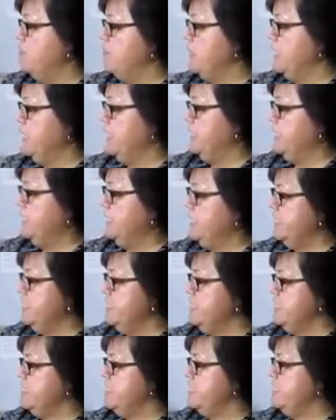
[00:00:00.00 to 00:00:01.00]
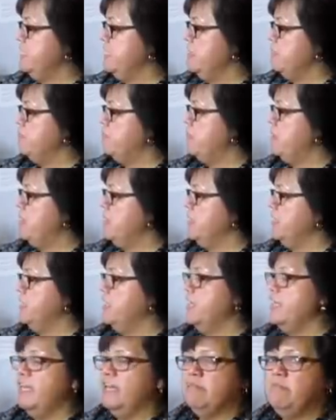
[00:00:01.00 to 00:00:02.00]
In this pocket
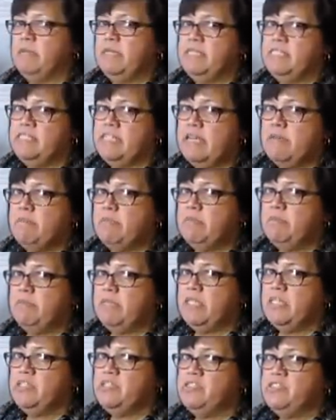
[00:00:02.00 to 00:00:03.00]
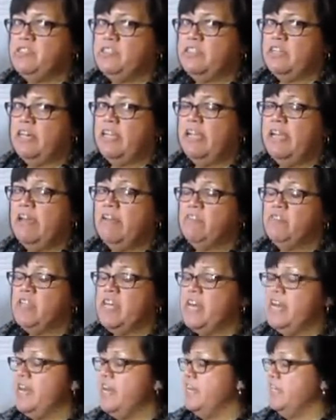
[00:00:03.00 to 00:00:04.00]
I have my Stampin' Mist. Gotta have
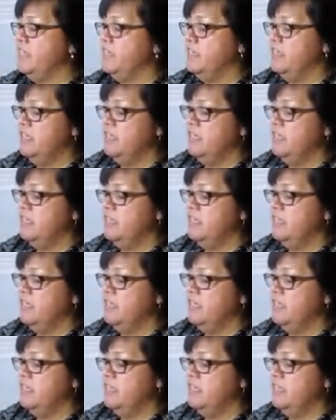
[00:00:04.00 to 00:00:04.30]
that.